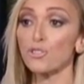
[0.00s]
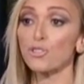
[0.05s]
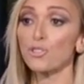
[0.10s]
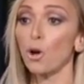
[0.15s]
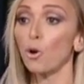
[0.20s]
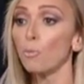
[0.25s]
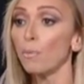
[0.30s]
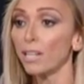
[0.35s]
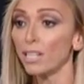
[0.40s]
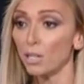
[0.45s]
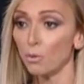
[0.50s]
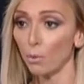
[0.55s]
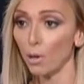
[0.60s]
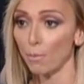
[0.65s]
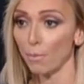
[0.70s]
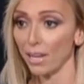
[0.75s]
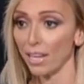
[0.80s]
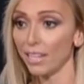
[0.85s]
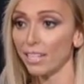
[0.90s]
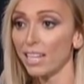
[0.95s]
so yeah. many
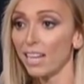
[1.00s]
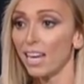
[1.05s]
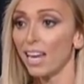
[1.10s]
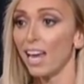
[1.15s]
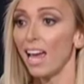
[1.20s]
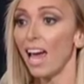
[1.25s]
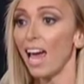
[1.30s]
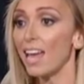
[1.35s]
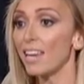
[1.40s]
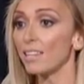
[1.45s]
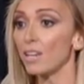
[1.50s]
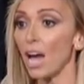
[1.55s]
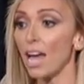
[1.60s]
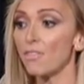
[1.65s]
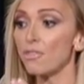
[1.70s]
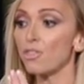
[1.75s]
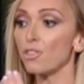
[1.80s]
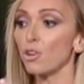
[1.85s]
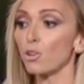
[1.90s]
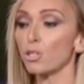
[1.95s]
women. And,
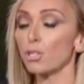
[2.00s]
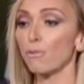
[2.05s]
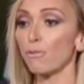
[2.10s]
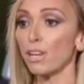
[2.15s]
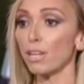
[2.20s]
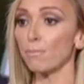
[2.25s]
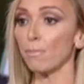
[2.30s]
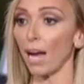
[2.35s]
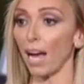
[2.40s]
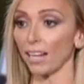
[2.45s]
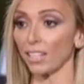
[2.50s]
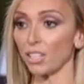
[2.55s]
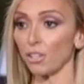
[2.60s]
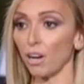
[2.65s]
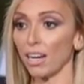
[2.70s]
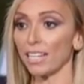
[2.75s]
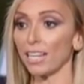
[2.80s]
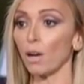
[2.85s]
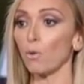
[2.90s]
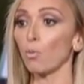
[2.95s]
and there's feedback. You
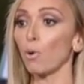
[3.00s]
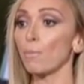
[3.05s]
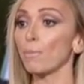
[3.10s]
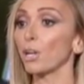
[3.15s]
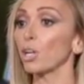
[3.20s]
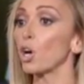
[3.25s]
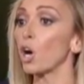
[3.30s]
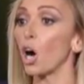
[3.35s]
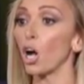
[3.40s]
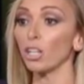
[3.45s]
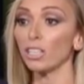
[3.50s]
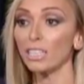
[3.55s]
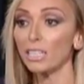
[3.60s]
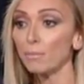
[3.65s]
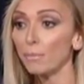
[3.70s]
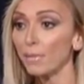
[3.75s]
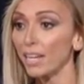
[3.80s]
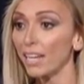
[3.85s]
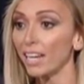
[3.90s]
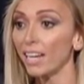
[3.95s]
know, I get women
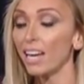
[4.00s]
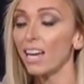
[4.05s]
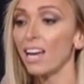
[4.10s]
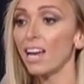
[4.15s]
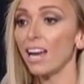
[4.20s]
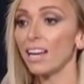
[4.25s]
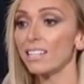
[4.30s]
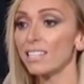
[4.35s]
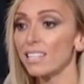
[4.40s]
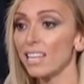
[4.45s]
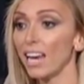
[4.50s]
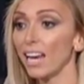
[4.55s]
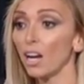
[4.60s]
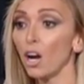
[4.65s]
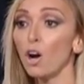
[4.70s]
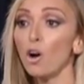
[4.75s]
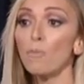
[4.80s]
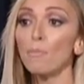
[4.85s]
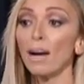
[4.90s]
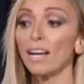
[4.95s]
calling me and saying,
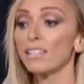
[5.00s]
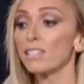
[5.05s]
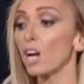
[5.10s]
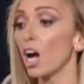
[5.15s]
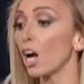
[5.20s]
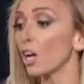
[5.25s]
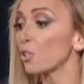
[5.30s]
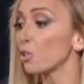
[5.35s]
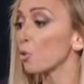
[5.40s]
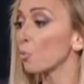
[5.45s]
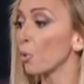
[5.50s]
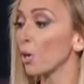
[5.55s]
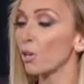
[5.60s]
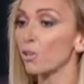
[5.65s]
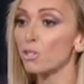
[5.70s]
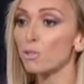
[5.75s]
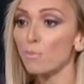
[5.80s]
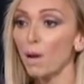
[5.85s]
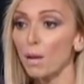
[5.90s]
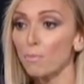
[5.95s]
oh, my daughter
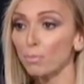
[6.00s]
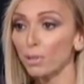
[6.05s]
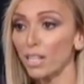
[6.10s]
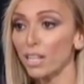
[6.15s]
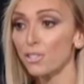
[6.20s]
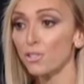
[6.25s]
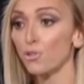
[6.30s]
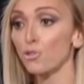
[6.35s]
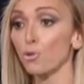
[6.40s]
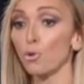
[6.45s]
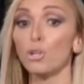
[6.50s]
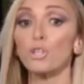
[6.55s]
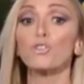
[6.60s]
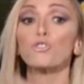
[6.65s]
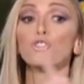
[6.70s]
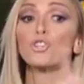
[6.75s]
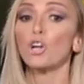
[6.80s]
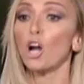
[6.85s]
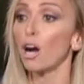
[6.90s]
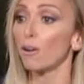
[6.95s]
wears my blazers, or you
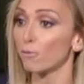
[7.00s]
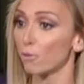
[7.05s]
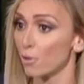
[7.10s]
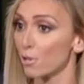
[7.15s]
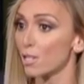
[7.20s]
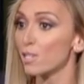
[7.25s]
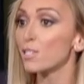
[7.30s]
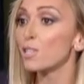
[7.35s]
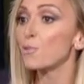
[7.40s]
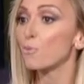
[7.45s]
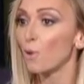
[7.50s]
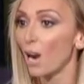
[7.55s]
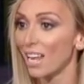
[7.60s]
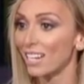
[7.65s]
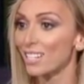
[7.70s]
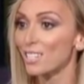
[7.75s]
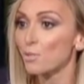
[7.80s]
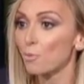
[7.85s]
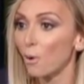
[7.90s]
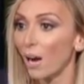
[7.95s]
should offer this in
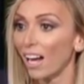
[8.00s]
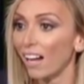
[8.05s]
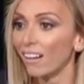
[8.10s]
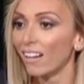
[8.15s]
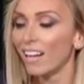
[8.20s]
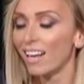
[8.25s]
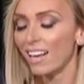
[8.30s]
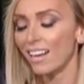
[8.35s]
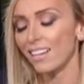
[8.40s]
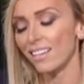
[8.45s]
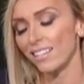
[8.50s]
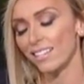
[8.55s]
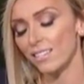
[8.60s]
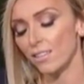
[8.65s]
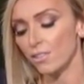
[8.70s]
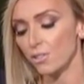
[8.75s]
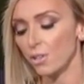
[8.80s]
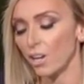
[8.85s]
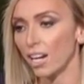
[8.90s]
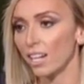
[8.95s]
red. I as well. That. You
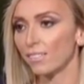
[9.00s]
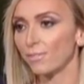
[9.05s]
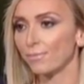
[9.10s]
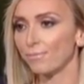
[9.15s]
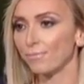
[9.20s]
moved so here as a